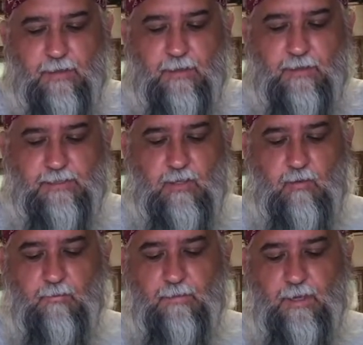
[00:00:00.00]

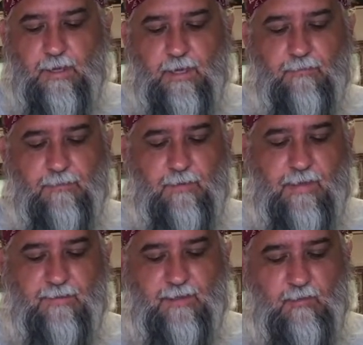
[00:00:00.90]
So the
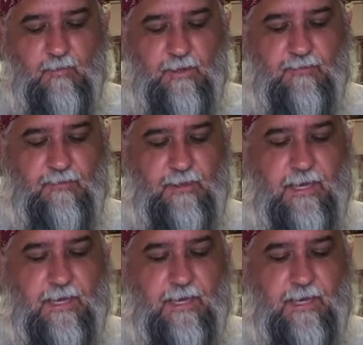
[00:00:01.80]
main thing with the